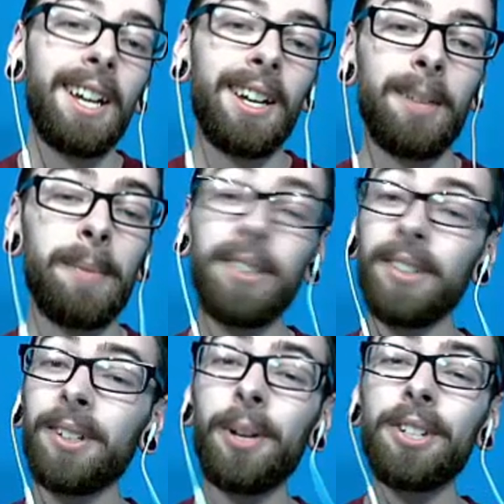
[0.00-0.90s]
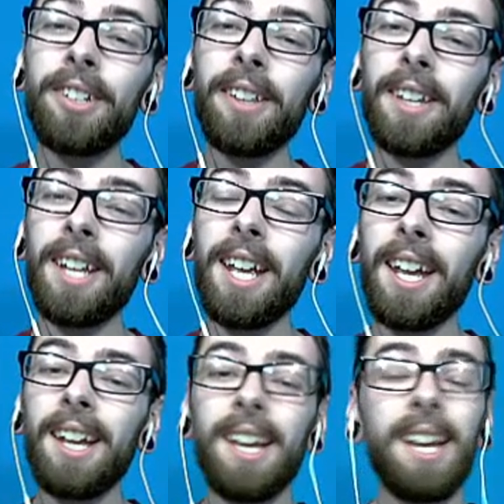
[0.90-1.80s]
um, answer the question of the
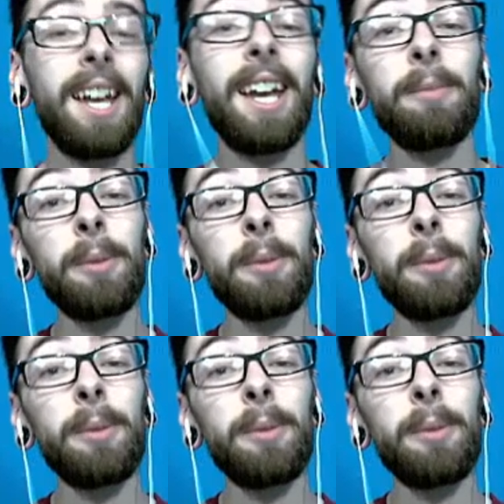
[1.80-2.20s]
day, and